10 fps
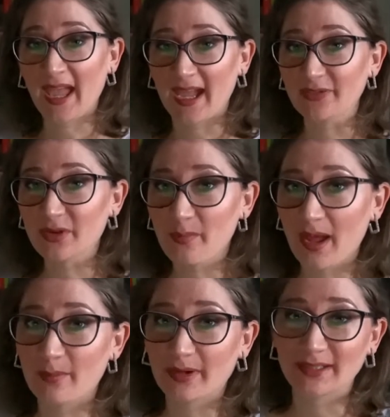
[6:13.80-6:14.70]
And
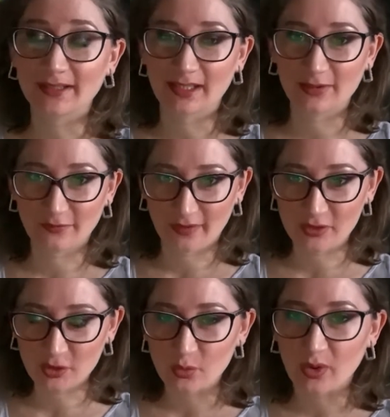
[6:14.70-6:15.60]
remember that in
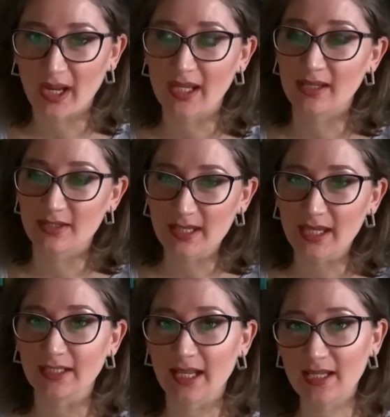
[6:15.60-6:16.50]
Feng Shui,
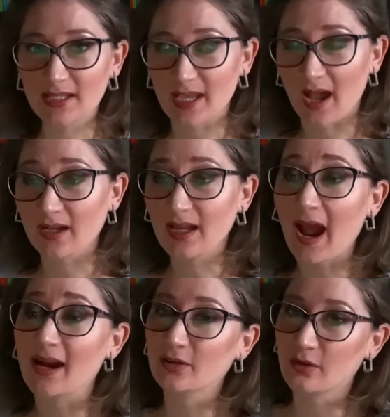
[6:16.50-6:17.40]
yin and yang
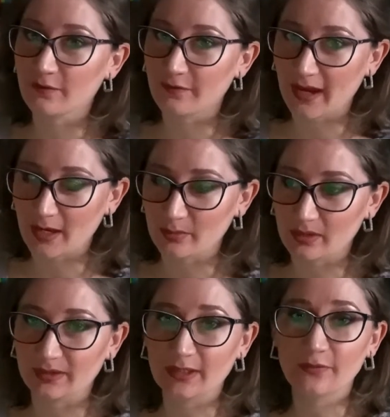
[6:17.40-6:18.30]
are
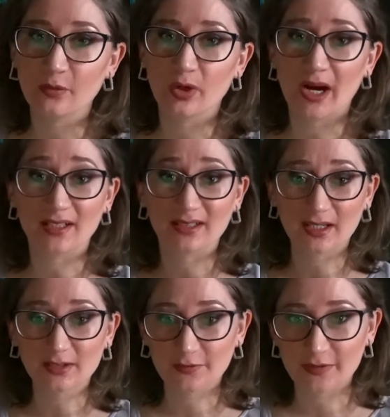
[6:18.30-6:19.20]
conveyable, therefore are
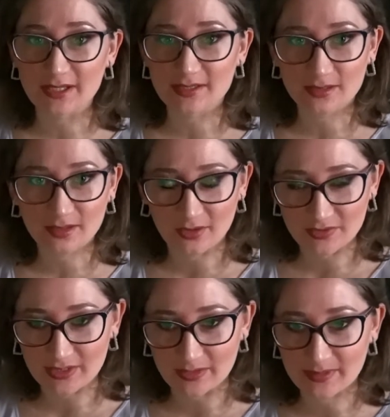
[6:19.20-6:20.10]
not fixed
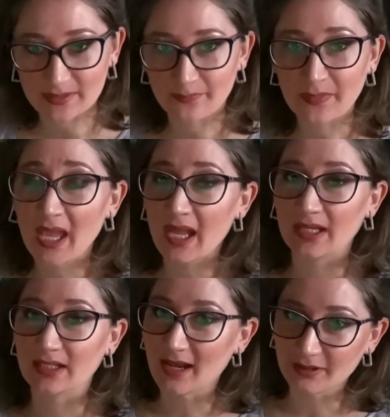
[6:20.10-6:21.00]
concepts.
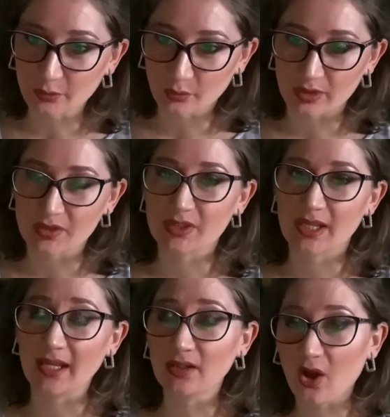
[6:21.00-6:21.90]
In other words,
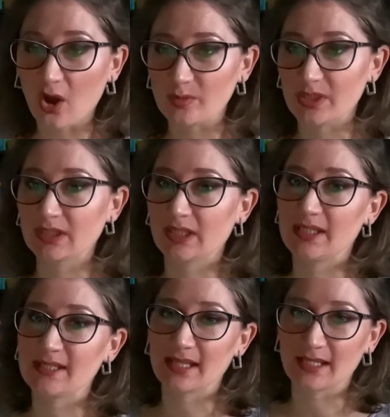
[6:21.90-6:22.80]
an object
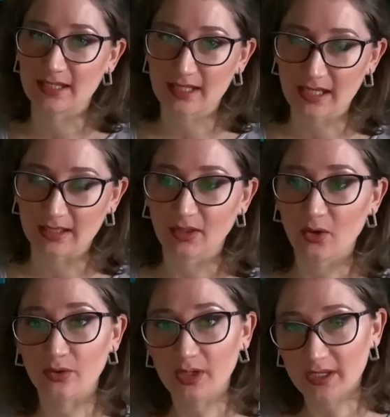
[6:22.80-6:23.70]
is a yin
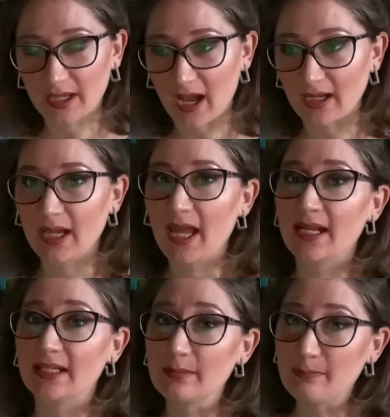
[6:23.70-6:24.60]
or a yang
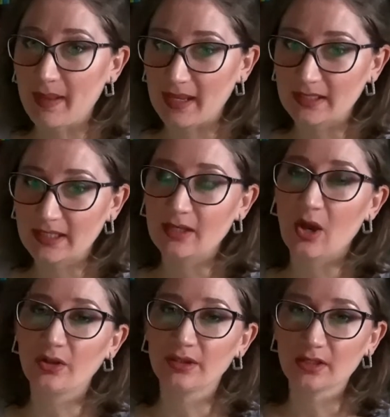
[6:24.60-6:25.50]
depending
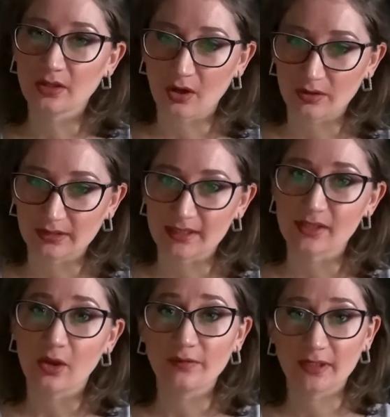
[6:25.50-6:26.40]
on the
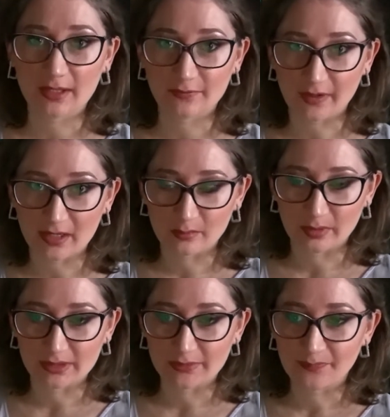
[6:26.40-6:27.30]
context of the
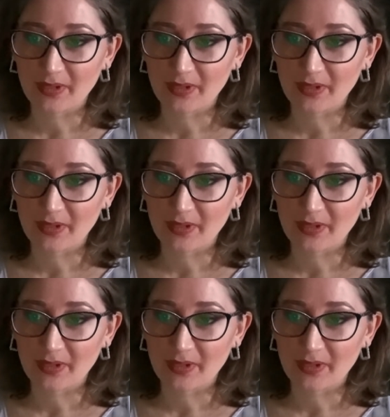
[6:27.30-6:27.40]
environment.